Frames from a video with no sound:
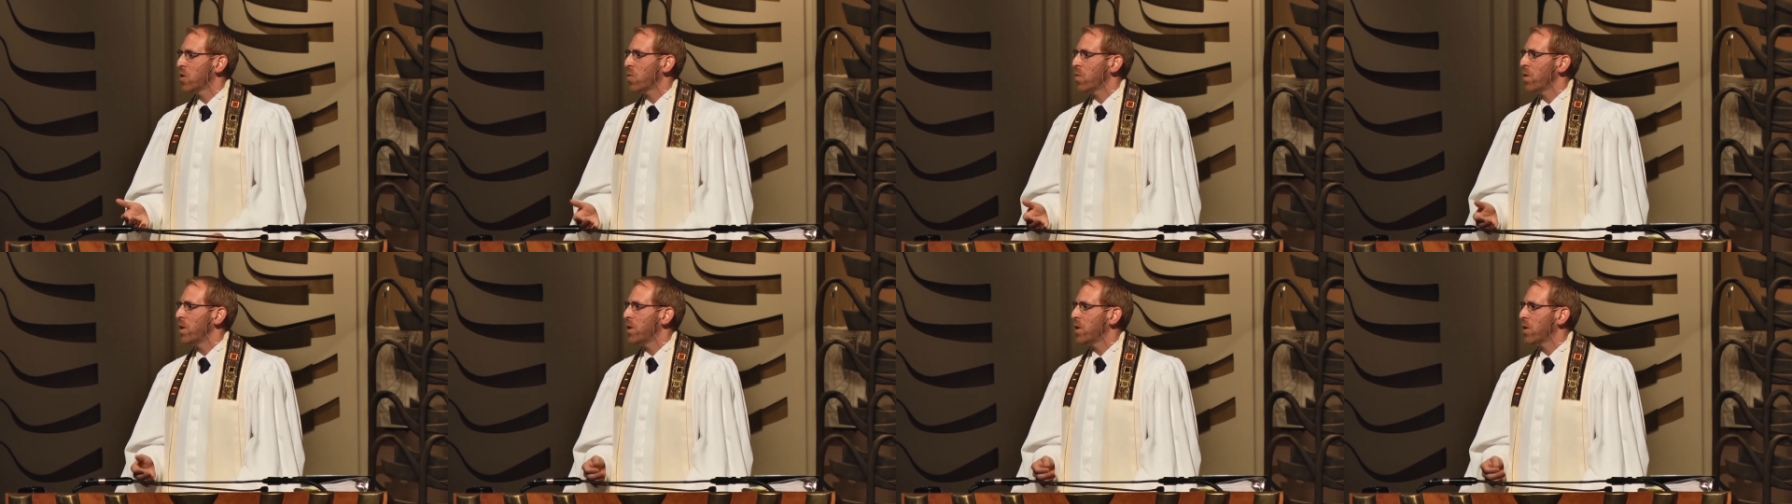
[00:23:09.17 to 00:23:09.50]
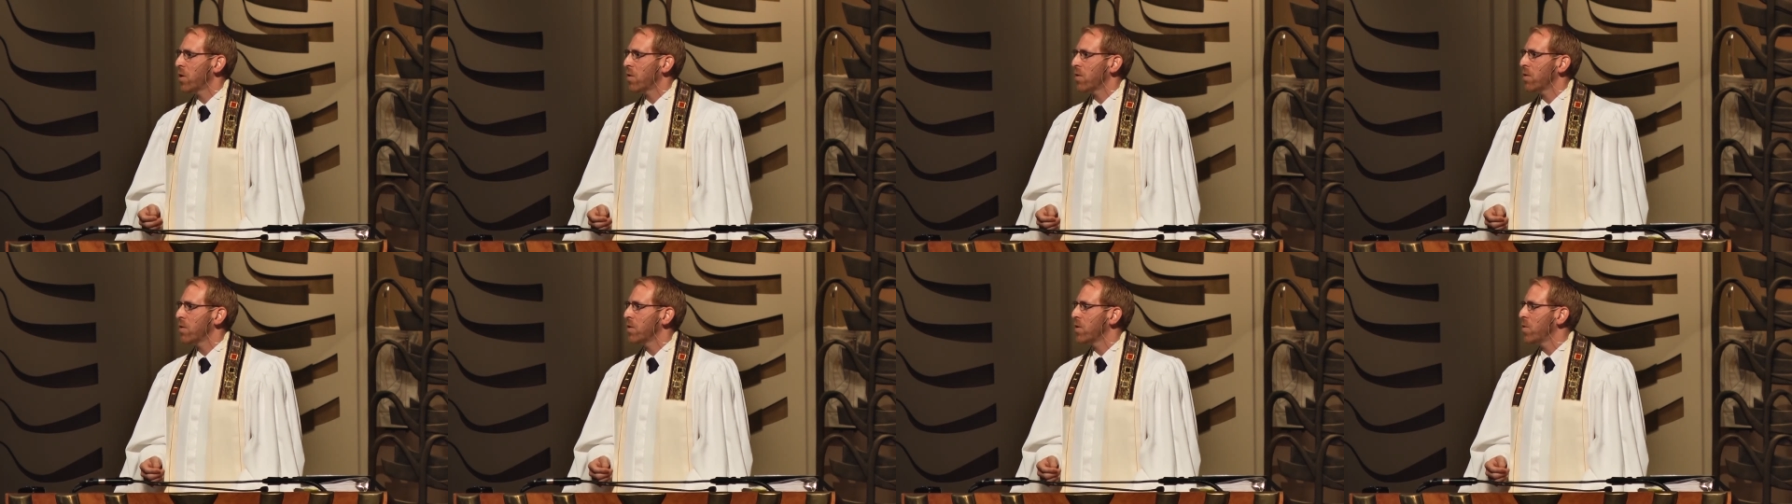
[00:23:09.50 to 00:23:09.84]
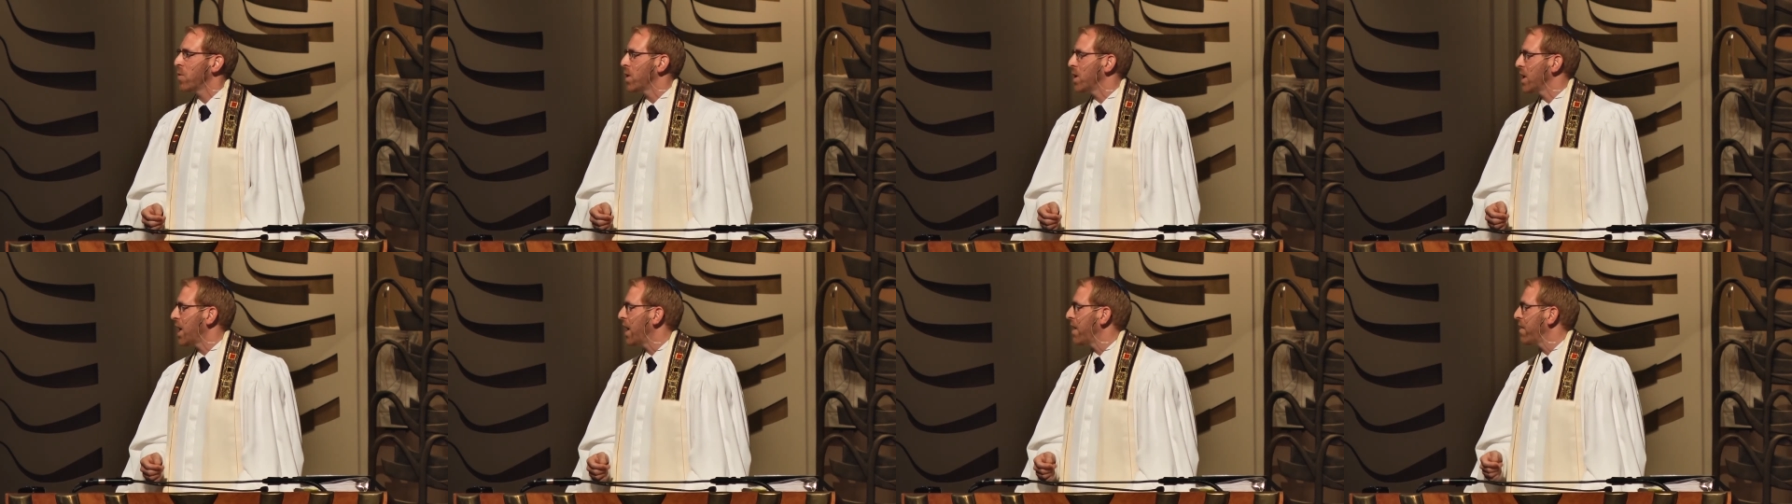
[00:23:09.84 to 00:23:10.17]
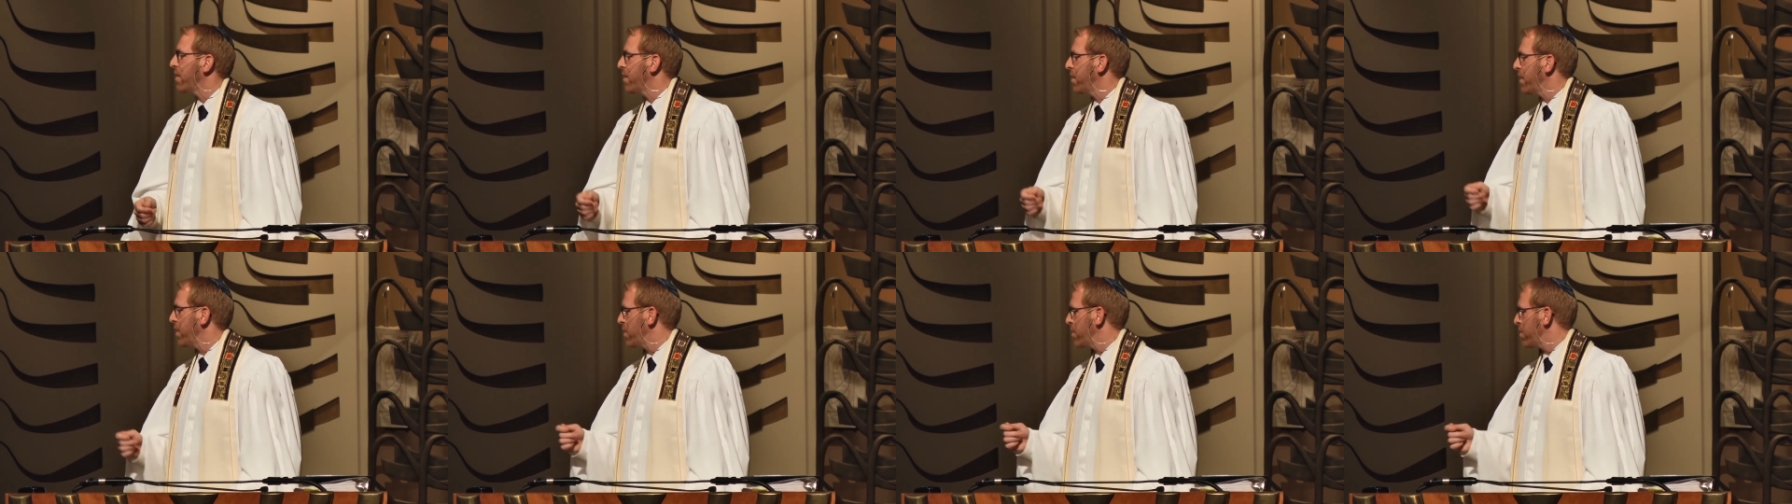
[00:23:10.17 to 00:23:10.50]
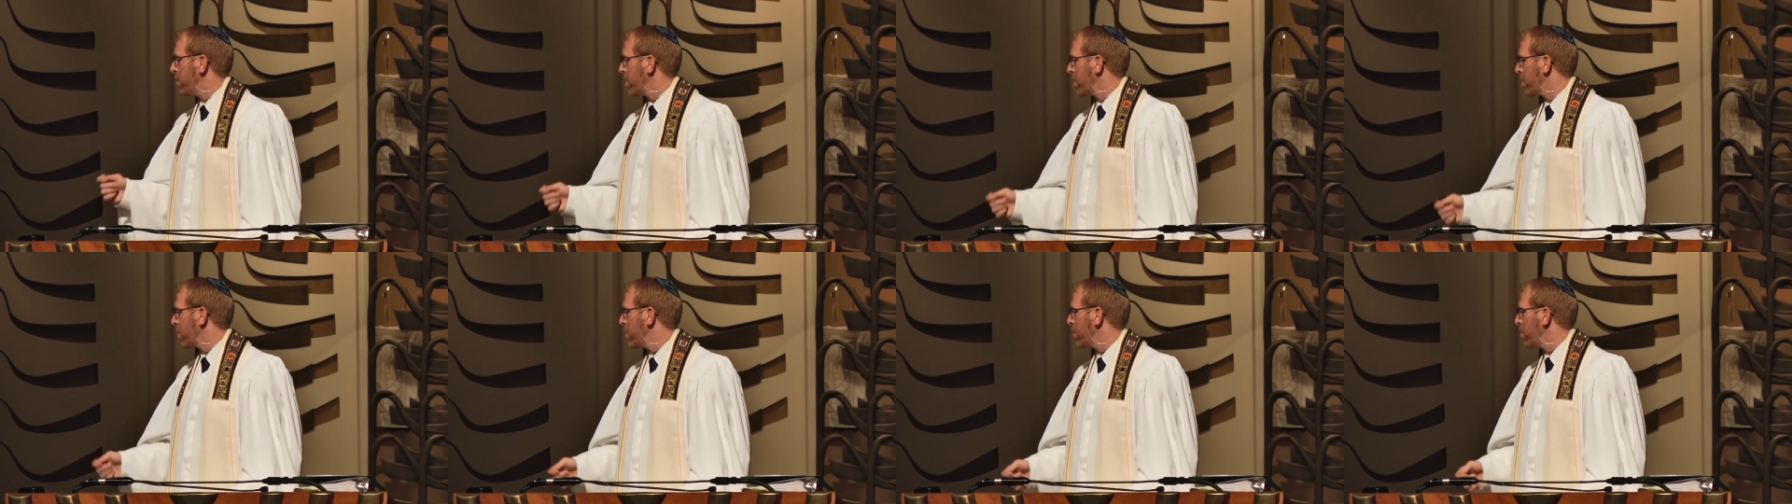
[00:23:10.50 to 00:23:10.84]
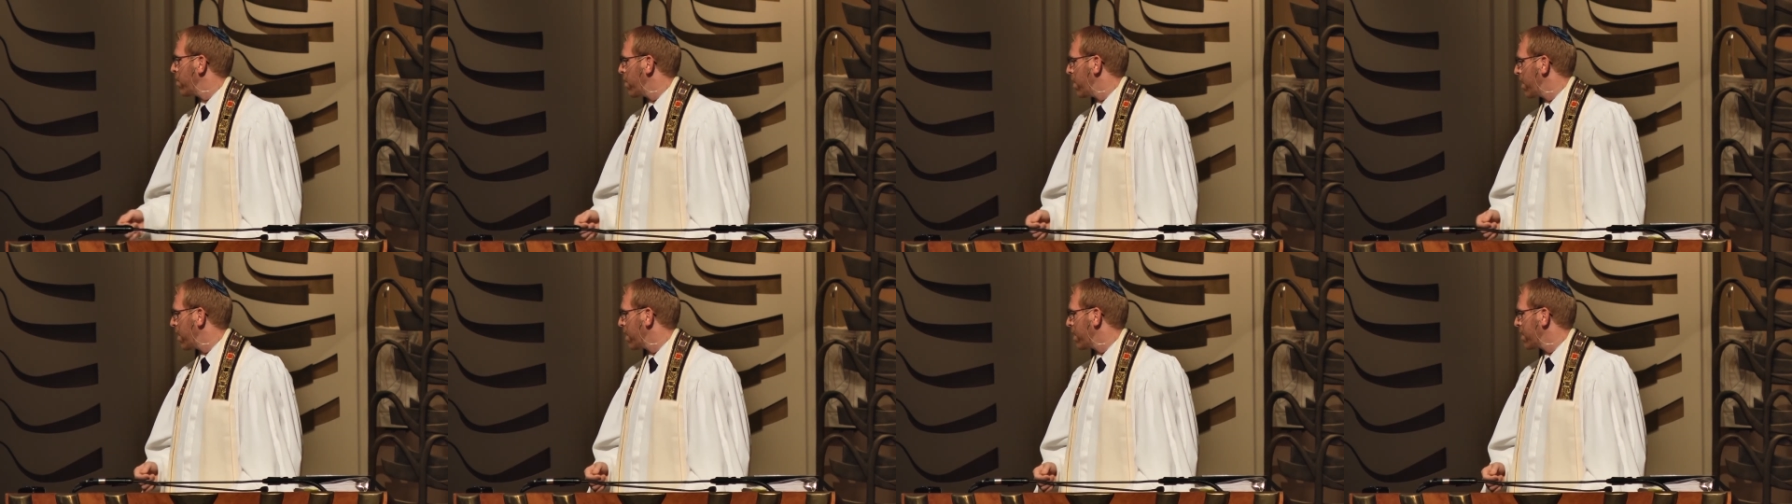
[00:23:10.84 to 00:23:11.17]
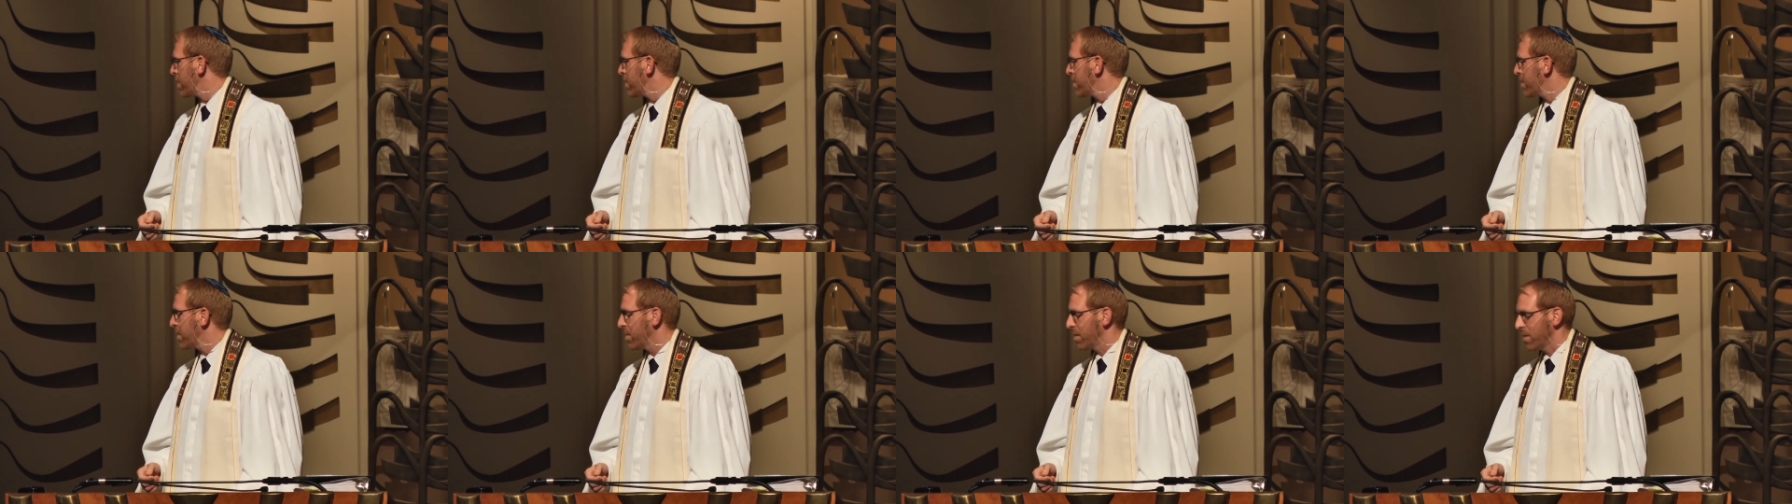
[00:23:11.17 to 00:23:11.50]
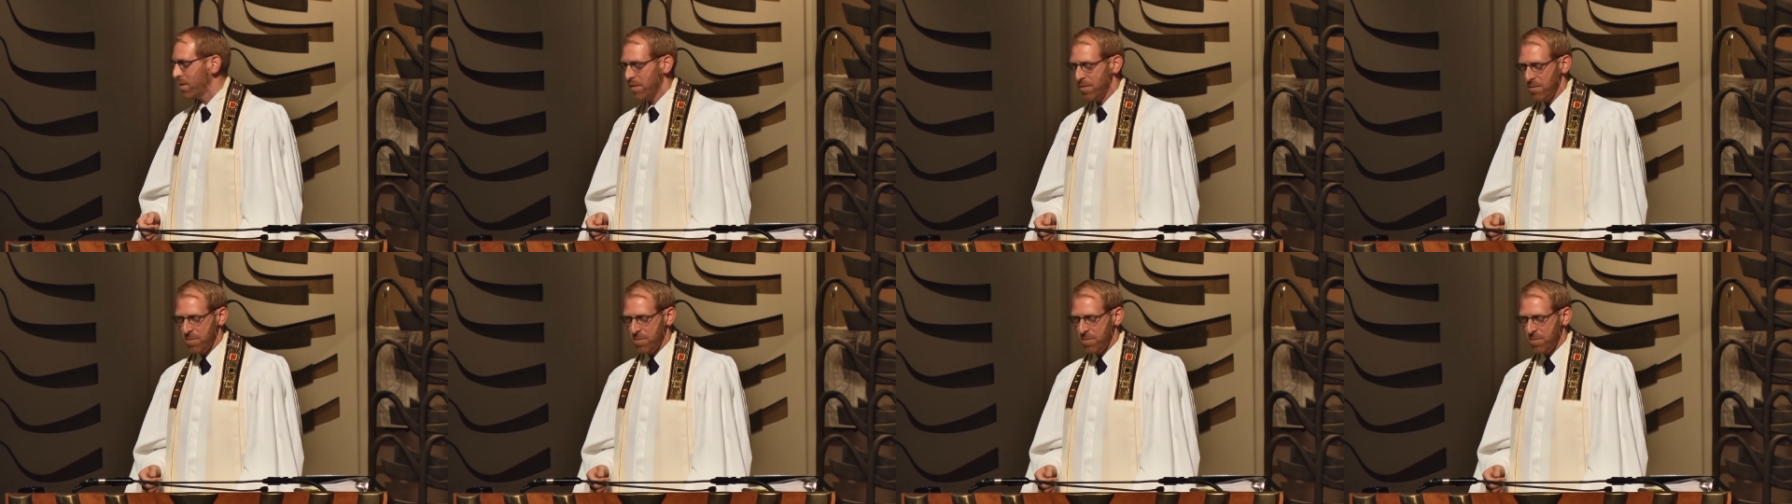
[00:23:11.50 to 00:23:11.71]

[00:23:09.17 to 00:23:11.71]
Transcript: to return to a life filled with good works.